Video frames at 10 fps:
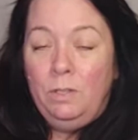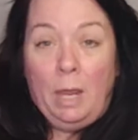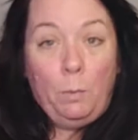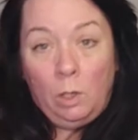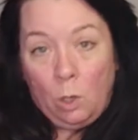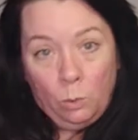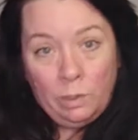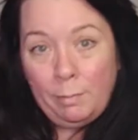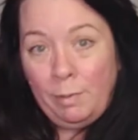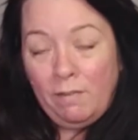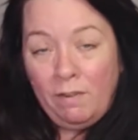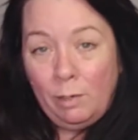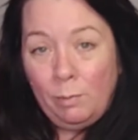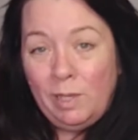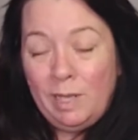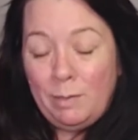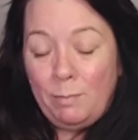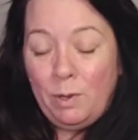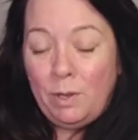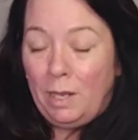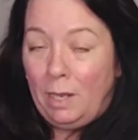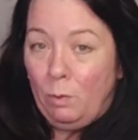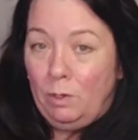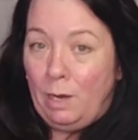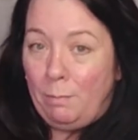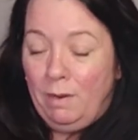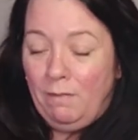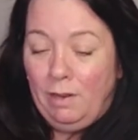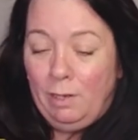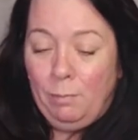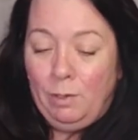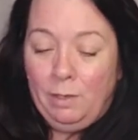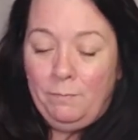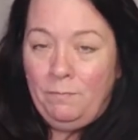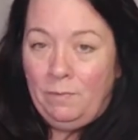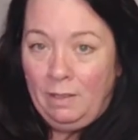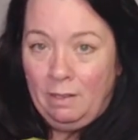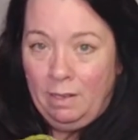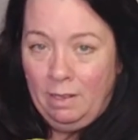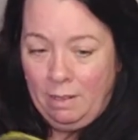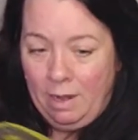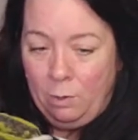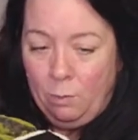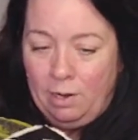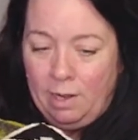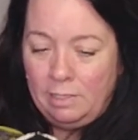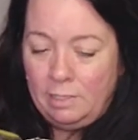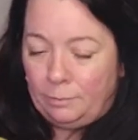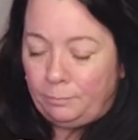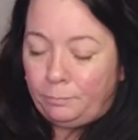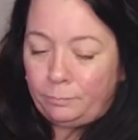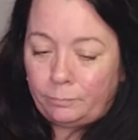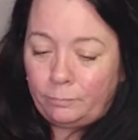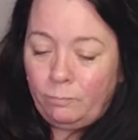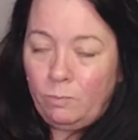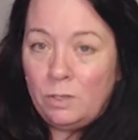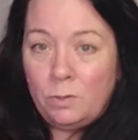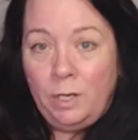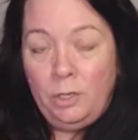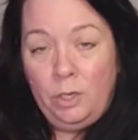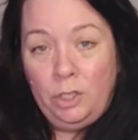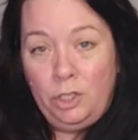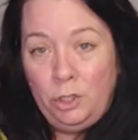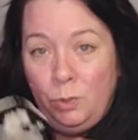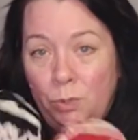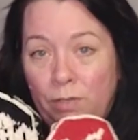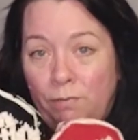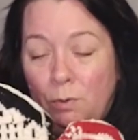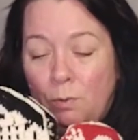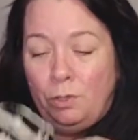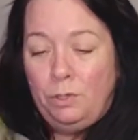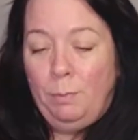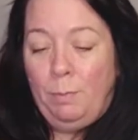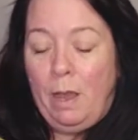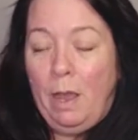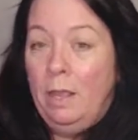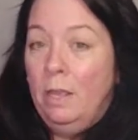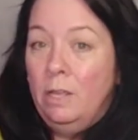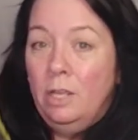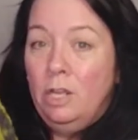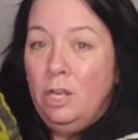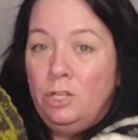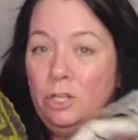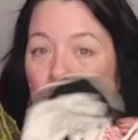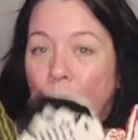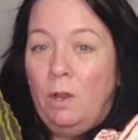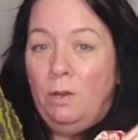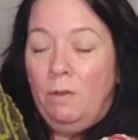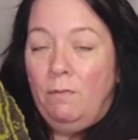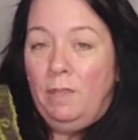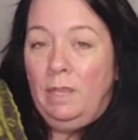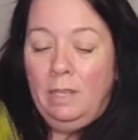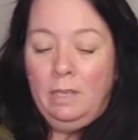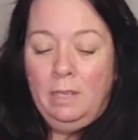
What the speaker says: will only be available in the book, and that will not be available anywhere else, so that you can choose if you want to buy just one of the